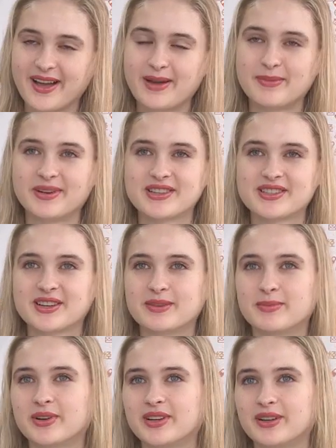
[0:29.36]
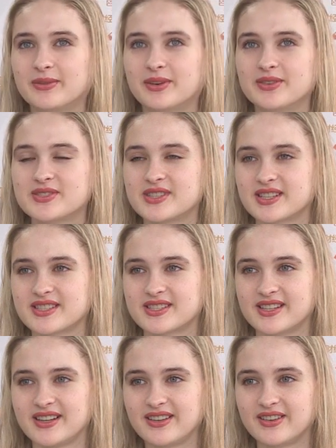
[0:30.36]
I started modelling when I was
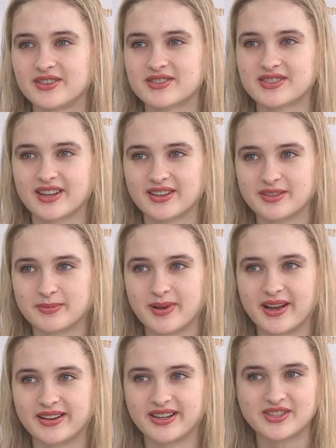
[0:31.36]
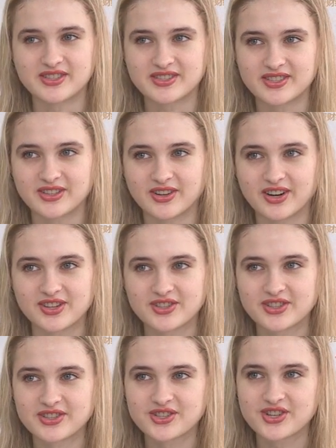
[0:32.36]
16. I was scouted by an agency in
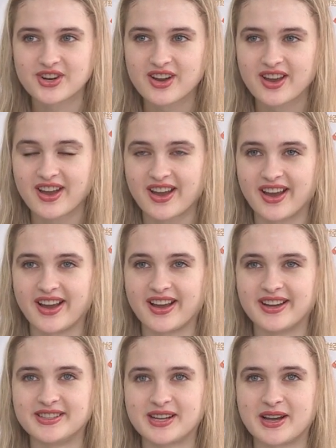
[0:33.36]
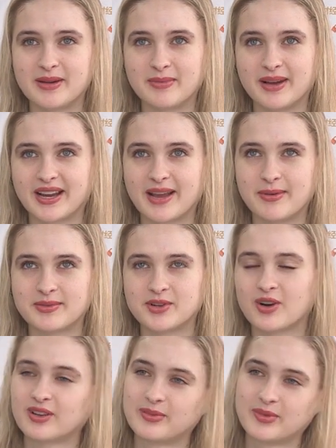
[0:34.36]
Christchurch, and I came up to
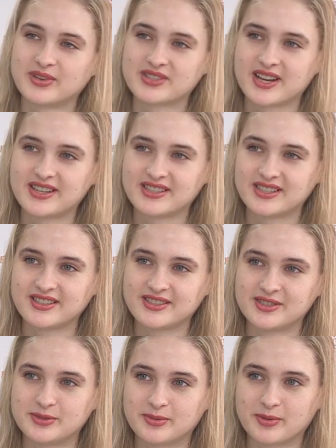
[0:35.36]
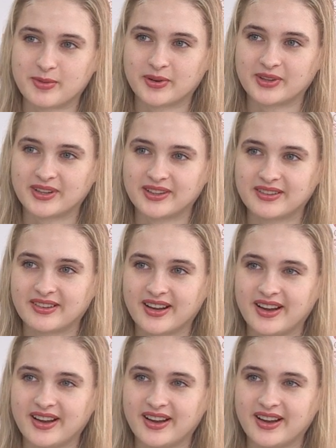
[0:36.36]
Auckland when I was 18 to do more modelling.